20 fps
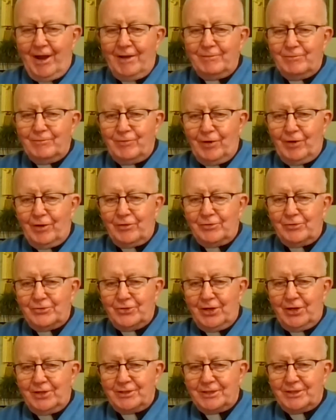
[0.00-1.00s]
I'm Father
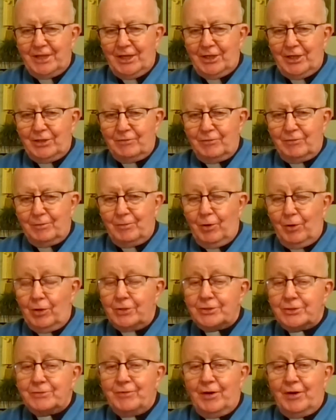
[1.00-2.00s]
John Geaney of the
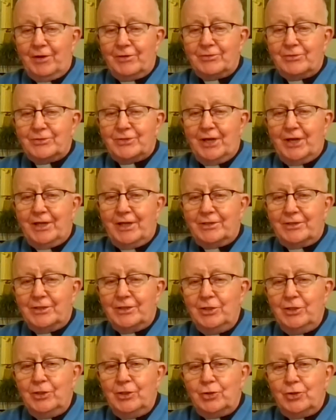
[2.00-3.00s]
Paulist Fathers, and
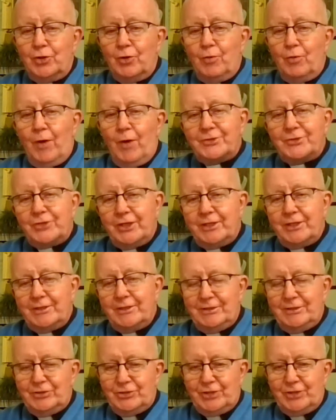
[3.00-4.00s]
you're
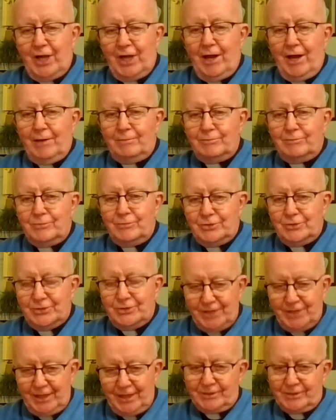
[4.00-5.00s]
watching Psalm
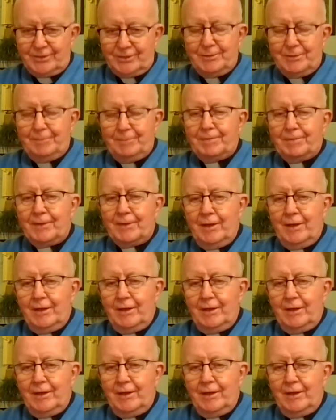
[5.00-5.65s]
Sense.